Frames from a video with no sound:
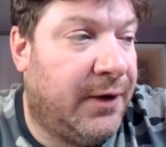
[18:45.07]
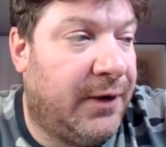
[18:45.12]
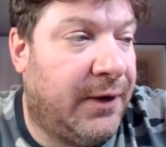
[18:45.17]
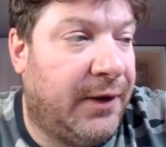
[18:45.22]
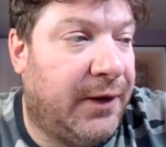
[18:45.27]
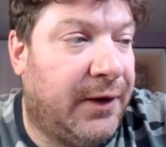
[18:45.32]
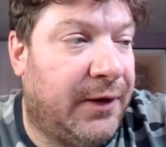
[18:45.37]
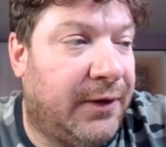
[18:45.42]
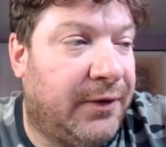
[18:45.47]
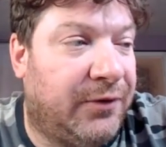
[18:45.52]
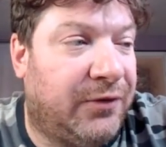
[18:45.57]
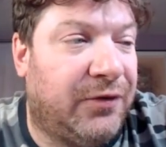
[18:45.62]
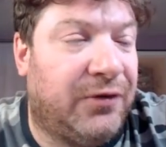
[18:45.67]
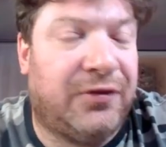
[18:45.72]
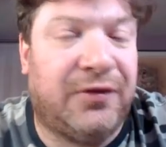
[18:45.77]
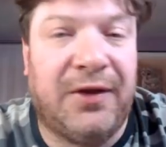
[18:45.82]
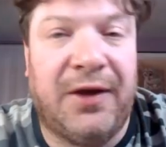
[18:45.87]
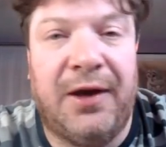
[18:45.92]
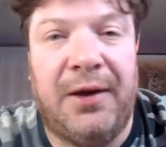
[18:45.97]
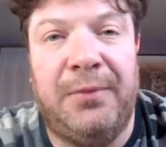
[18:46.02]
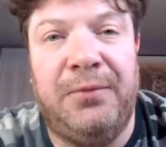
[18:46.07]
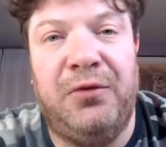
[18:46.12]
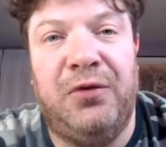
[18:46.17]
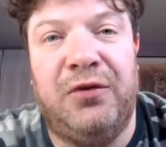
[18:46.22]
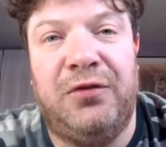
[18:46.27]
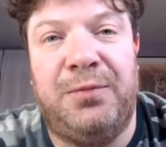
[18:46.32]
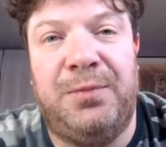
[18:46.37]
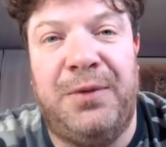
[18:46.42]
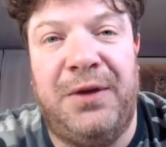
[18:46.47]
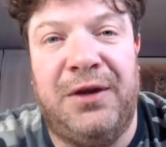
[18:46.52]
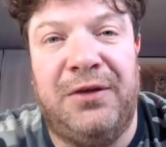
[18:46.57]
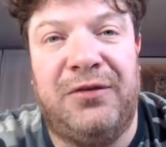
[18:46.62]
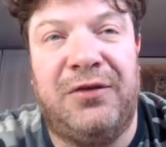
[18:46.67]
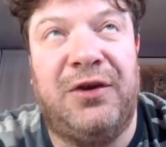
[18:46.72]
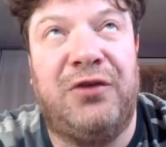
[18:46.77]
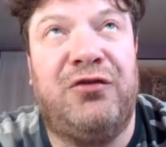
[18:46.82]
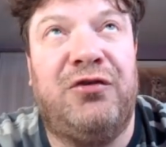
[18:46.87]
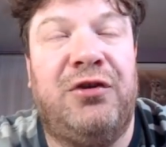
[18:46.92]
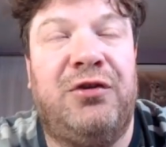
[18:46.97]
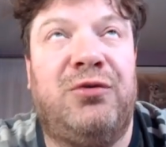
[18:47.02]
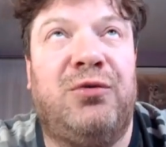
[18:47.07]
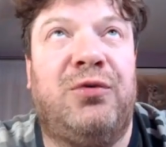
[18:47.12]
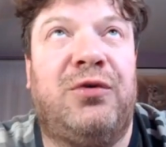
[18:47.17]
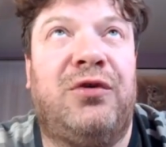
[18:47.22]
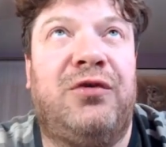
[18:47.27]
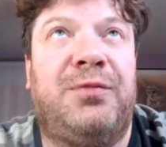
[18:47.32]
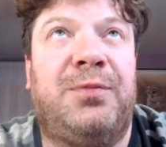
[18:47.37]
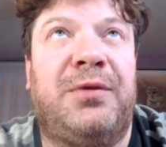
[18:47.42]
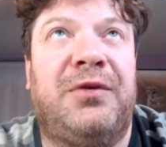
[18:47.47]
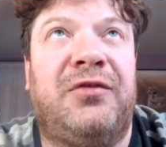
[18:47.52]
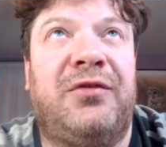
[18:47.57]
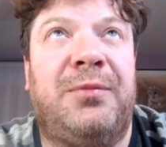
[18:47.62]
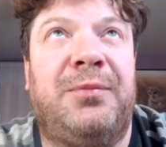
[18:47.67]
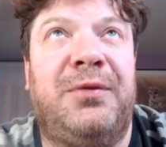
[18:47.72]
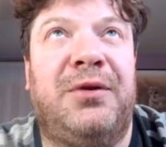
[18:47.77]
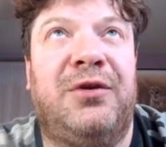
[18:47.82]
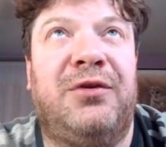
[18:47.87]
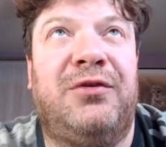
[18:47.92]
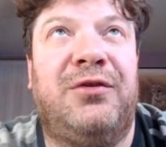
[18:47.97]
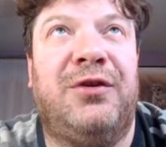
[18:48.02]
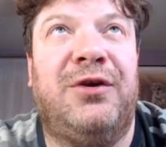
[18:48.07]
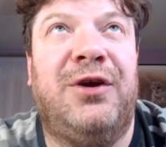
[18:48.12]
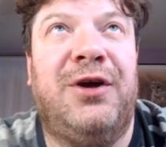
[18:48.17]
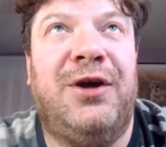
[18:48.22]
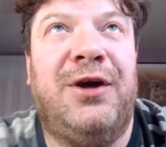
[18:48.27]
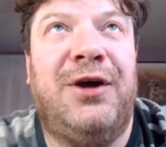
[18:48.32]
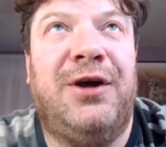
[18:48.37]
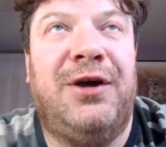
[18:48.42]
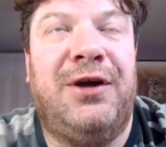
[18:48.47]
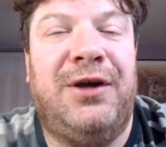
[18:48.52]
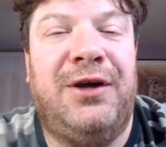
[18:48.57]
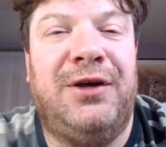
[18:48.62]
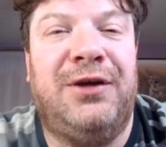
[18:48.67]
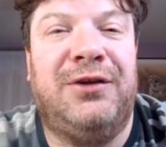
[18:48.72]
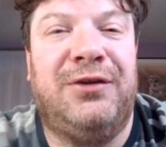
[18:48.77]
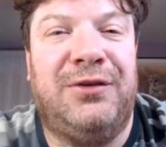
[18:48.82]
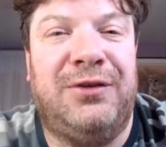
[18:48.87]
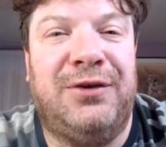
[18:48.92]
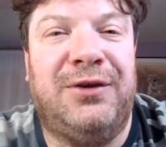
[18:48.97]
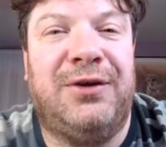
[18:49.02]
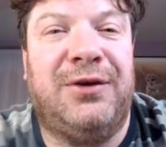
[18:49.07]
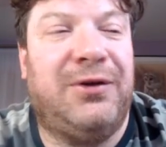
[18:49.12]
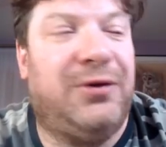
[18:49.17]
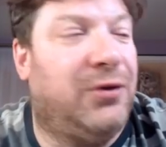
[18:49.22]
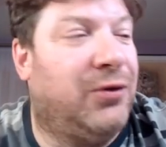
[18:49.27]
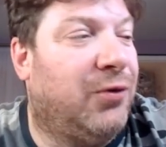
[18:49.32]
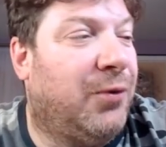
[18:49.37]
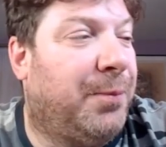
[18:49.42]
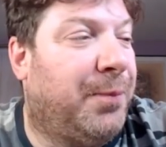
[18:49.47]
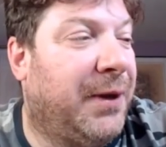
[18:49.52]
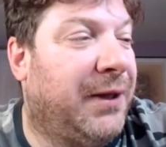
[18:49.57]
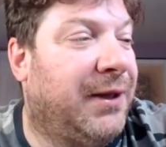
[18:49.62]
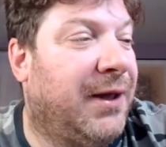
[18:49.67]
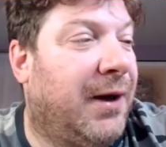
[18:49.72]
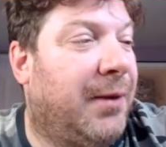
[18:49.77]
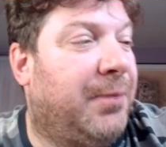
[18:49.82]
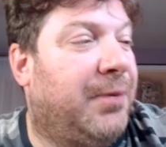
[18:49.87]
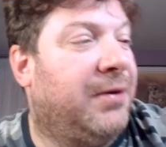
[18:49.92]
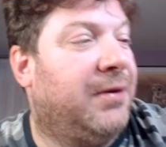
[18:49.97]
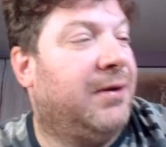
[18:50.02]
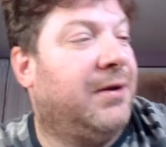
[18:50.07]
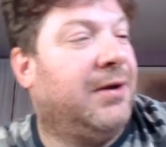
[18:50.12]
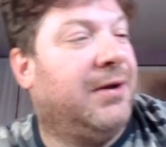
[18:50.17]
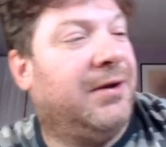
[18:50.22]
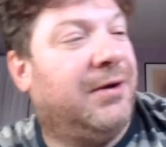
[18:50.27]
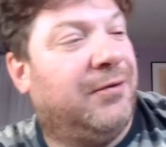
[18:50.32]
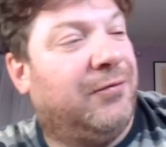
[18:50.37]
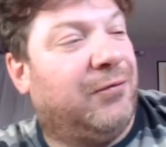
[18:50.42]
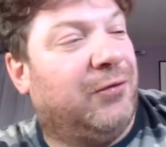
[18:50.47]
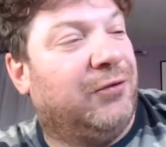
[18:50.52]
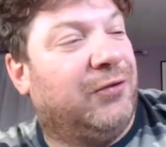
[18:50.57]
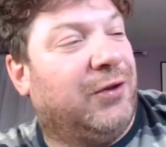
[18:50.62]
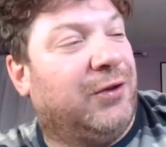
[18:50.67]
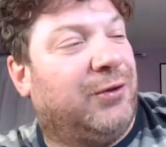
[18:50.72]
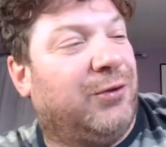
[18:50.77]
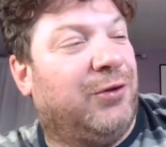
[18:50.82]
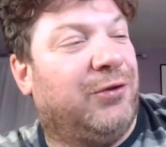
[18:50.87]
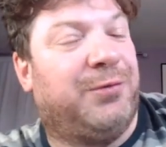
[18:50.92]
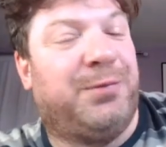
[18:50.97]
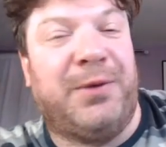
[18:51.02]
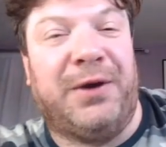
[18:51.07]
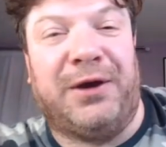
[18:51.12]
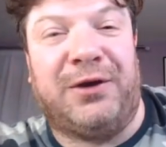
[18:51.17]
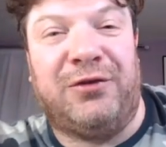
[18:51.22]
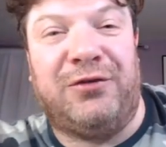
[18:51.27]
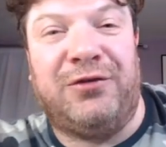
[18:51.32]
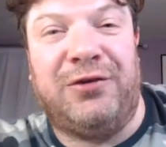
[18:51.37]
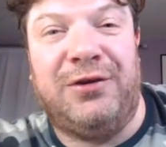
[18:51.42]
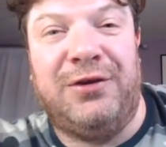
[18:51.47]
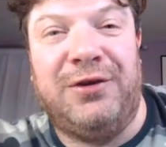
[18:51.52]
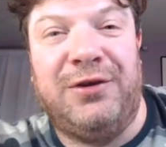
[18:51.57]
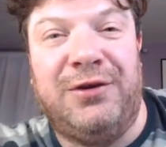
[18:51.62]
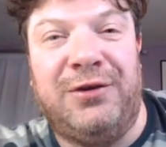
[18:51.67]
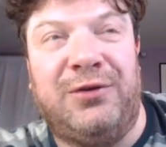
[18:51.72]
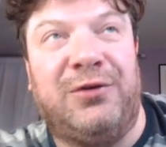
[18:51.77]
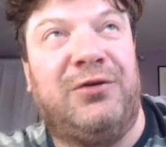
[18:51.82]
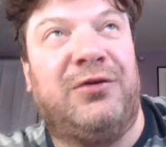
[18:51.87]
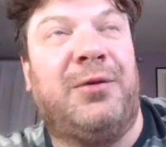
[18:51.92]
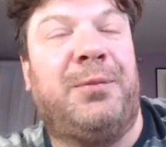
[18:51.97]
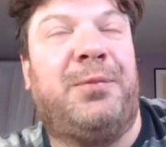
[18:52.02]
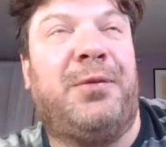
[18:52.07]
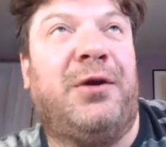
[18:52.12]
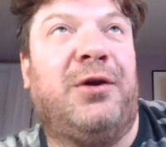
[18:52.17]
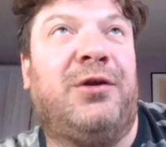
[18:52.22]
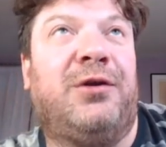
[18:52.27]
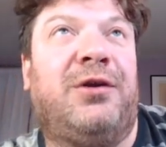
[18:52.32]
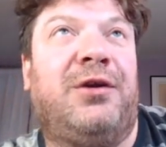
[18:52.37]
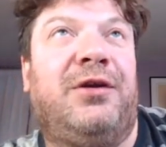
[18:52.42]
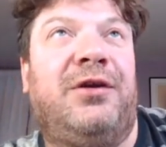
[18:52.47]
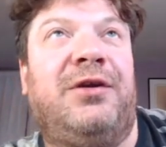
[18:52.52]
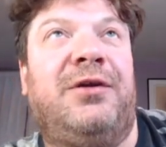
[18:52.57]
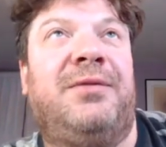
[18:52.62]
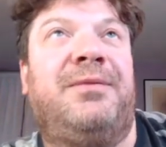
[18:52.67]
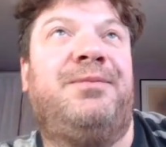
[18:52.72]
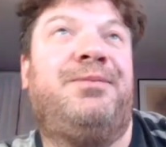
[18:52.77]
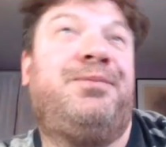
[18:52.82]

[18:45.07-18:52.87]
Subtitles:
And this time, USPS actually took responsibility and paid up for that lost package, because apparently